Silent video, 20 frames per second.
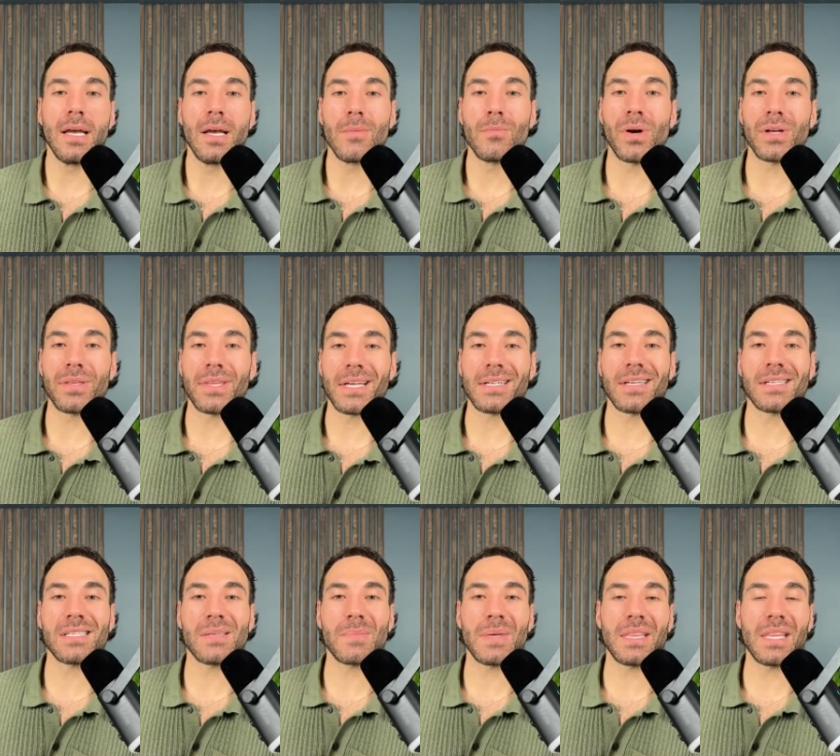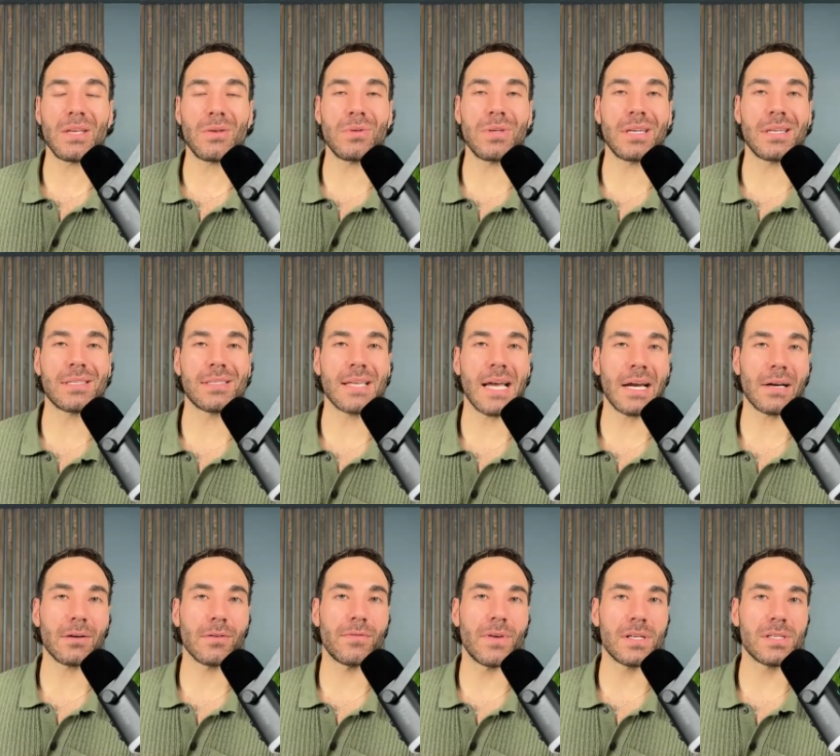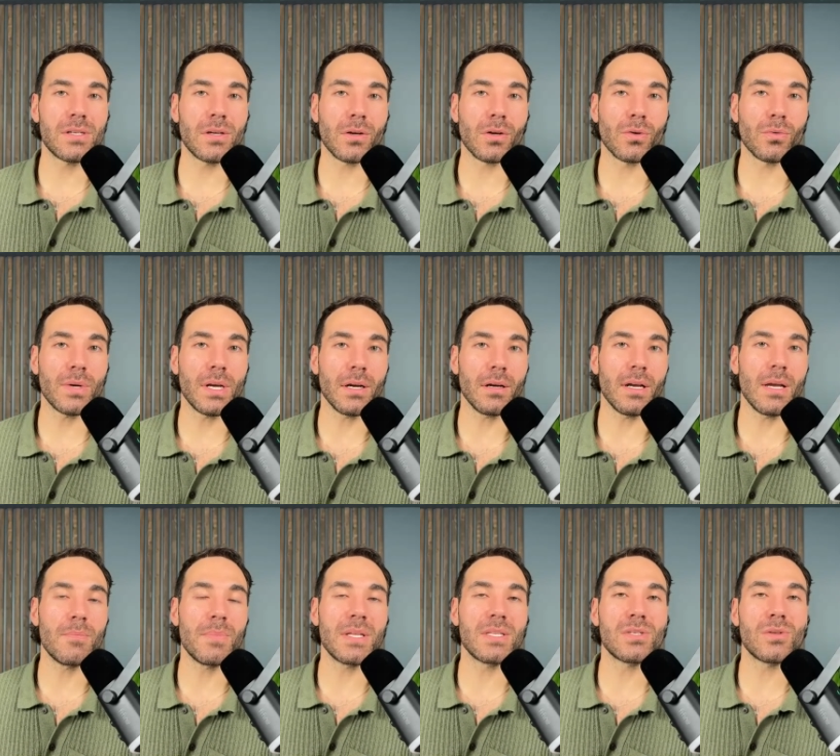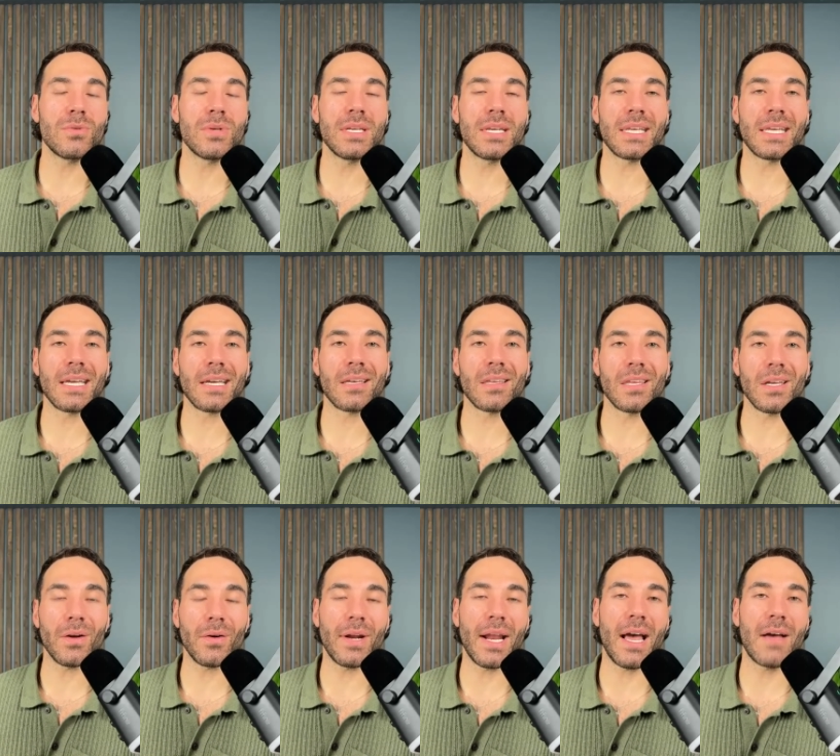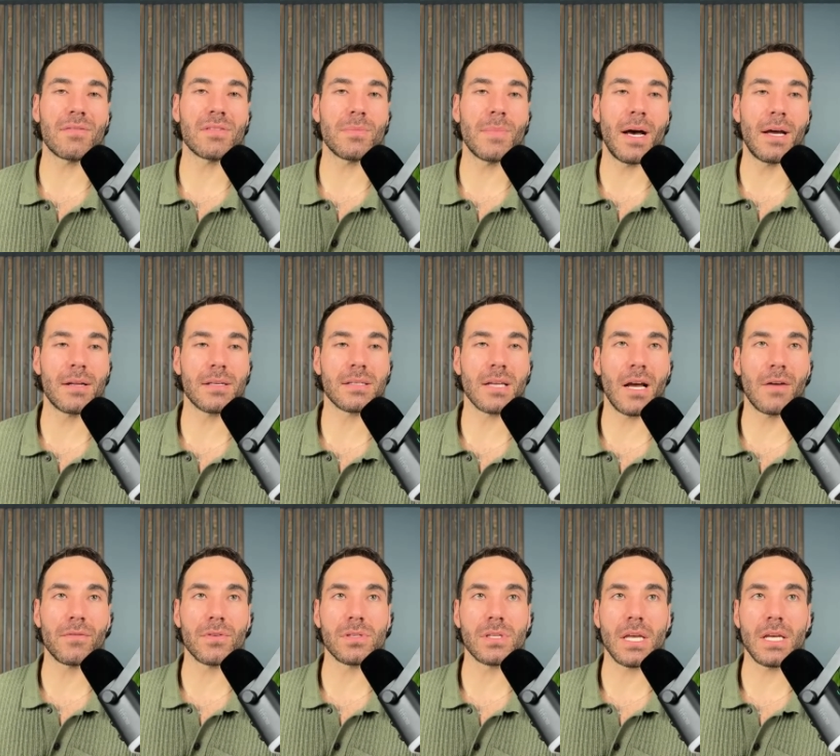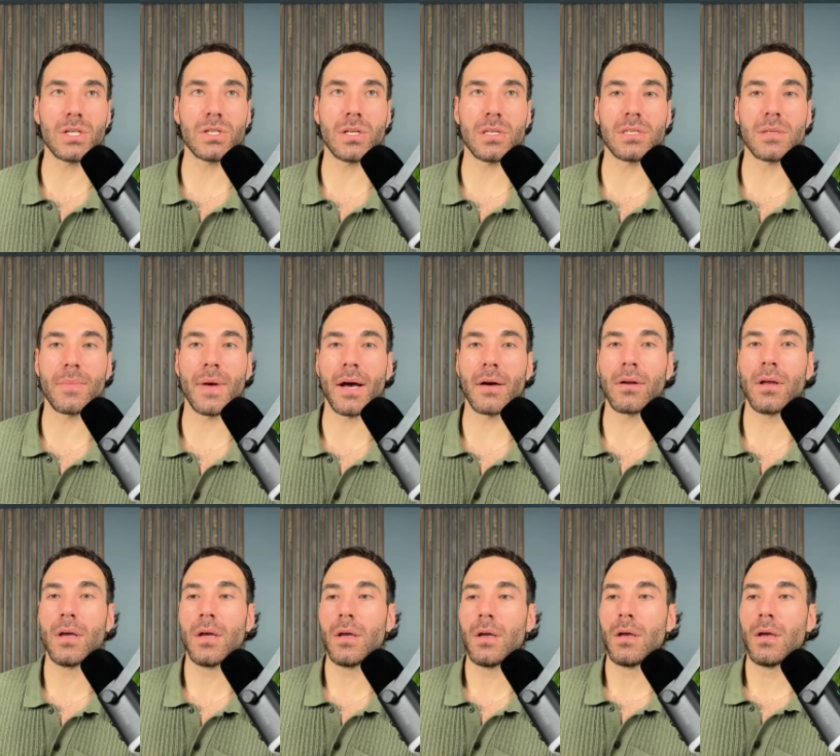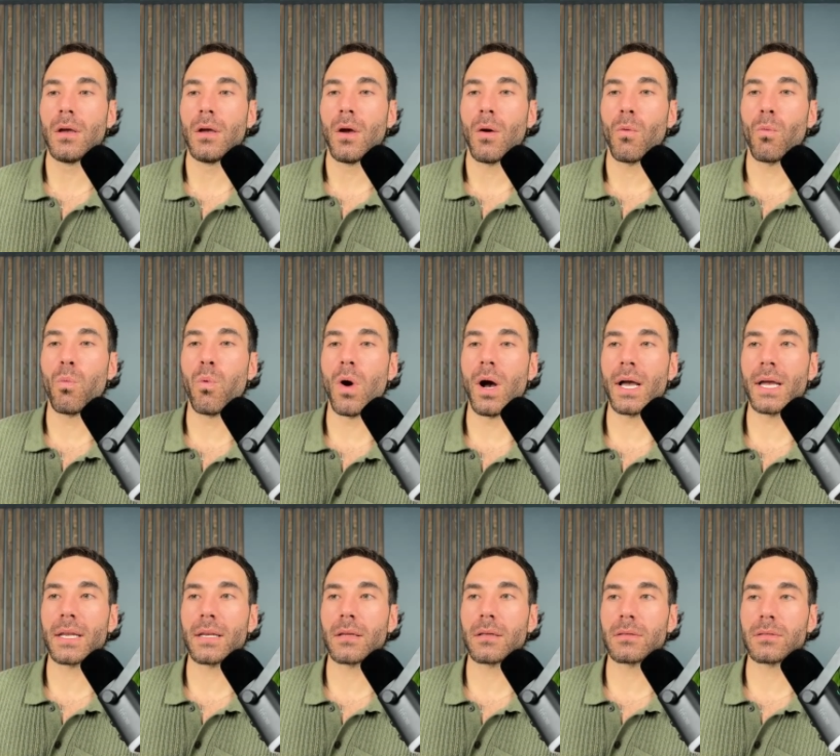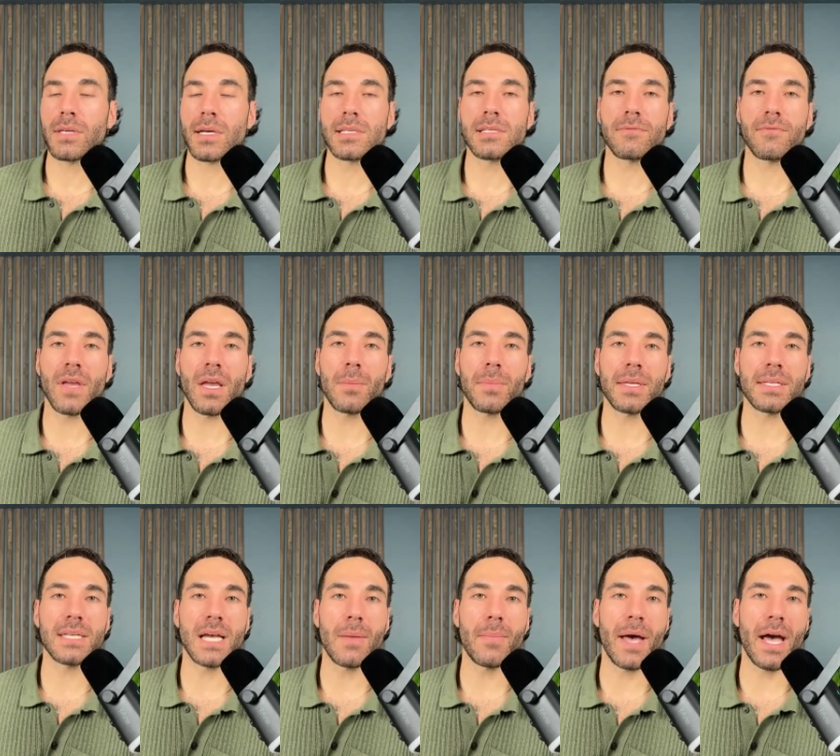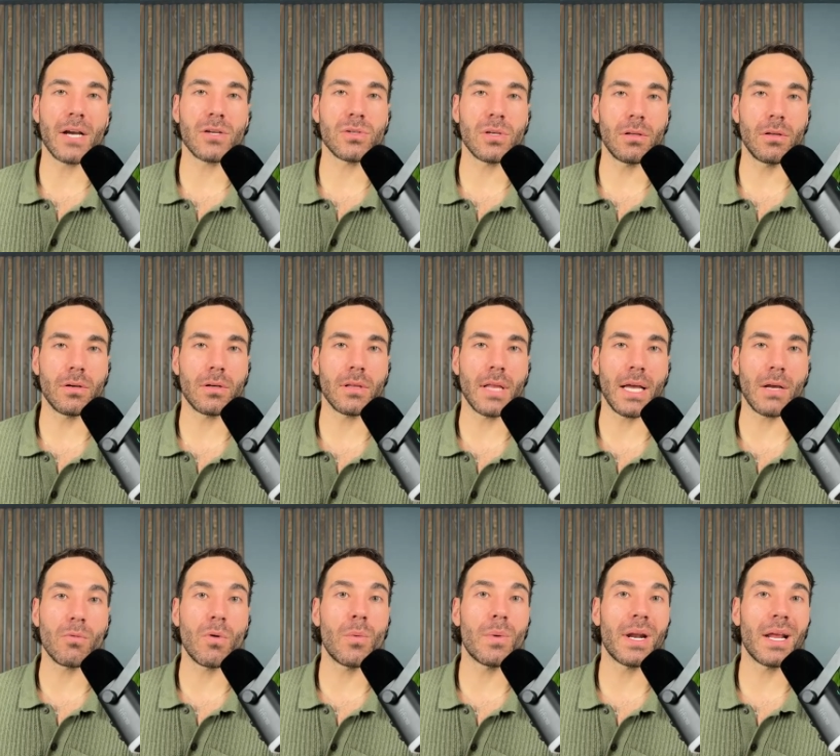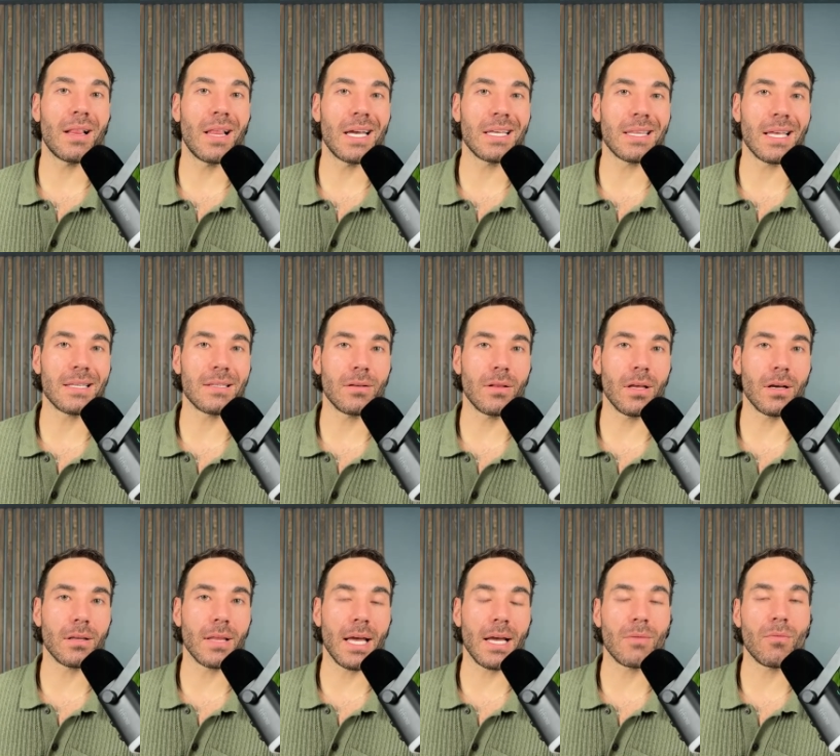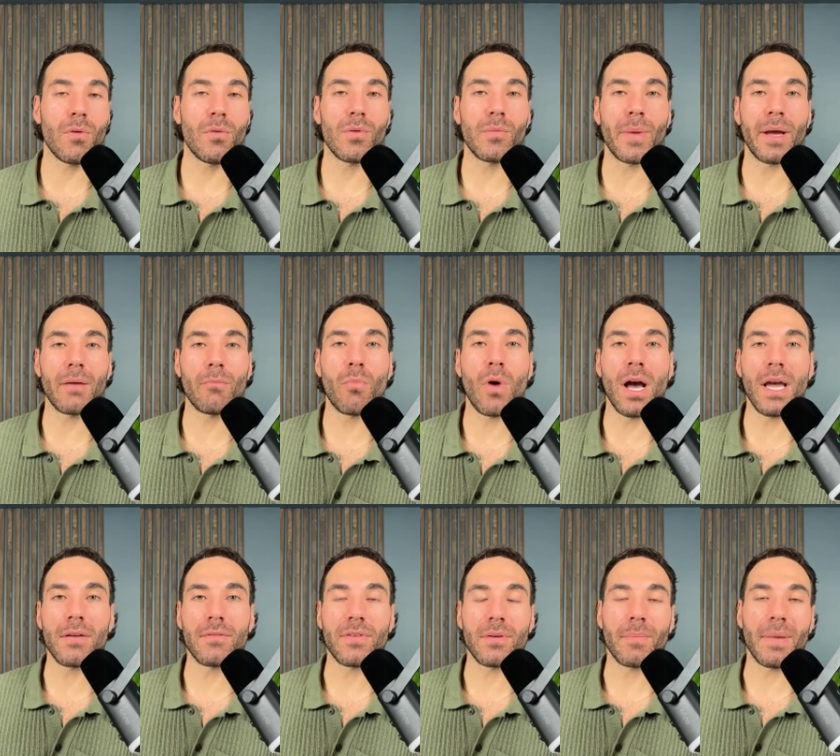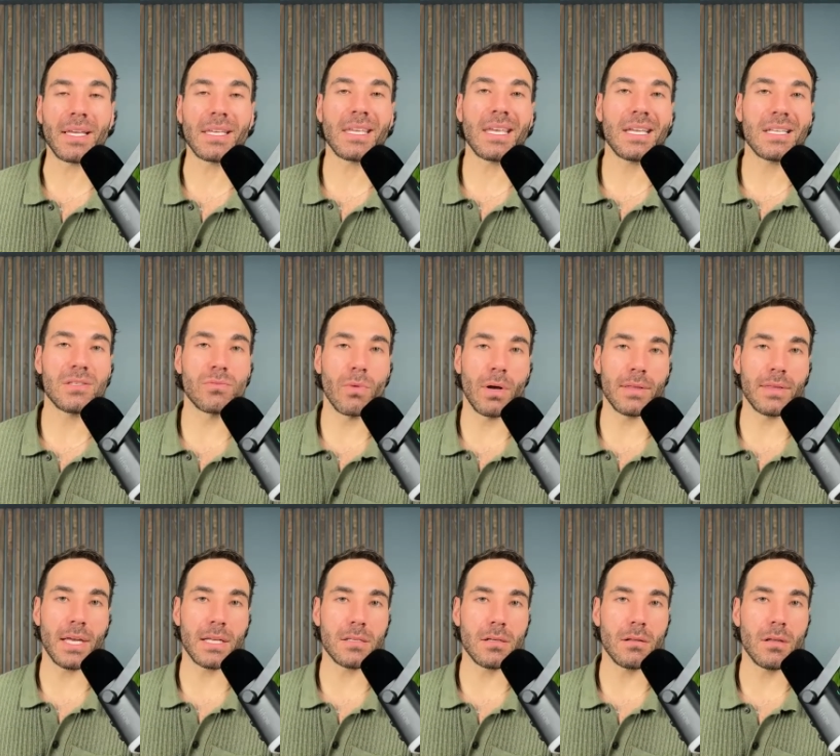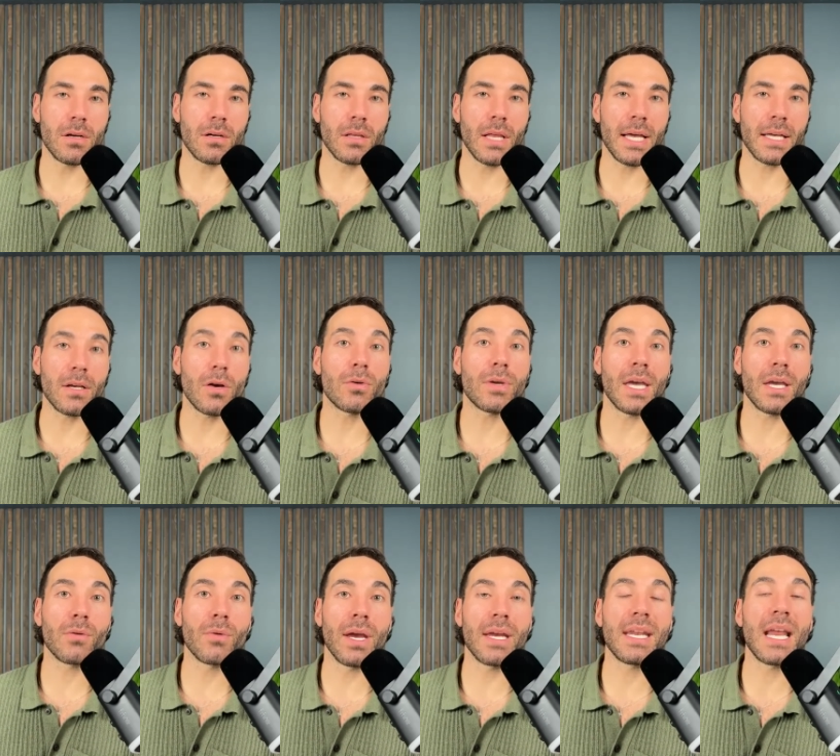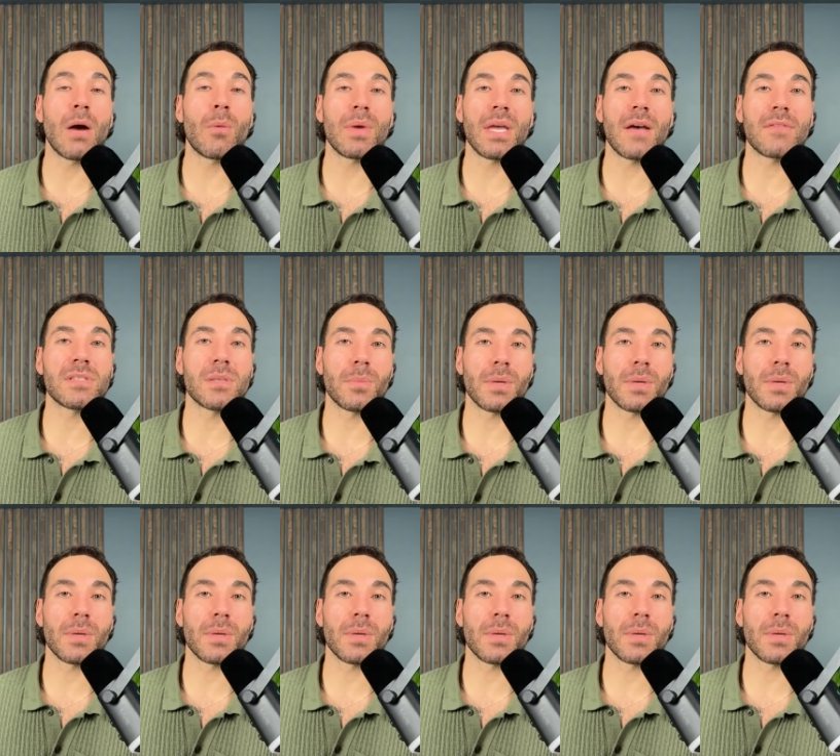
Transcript: But that doesn't mean that you need to sacrifice your career. It means you need to get clear and have some honest conversations about, what does family time actually look like? What would I like that to look like? What would my wife and my kids want that to look like? Okay, great. Now we have some